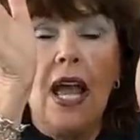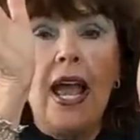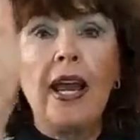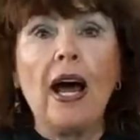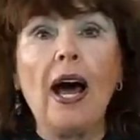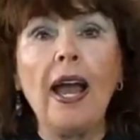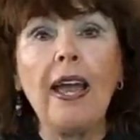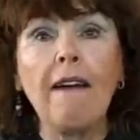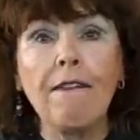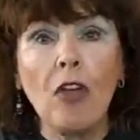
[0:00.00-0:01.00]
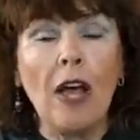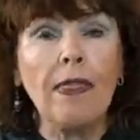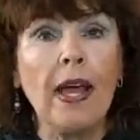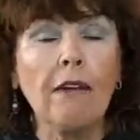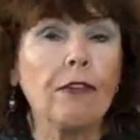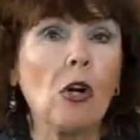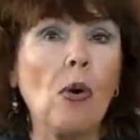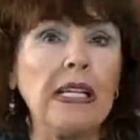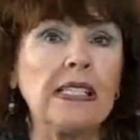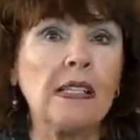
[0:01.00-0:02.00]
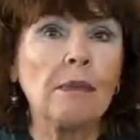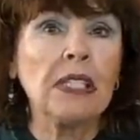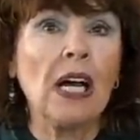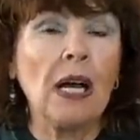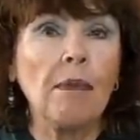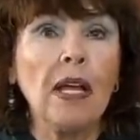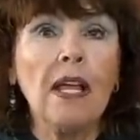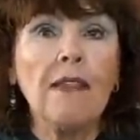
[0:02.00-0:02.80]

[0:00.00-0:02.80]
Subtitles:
And I have thought that for quite some time.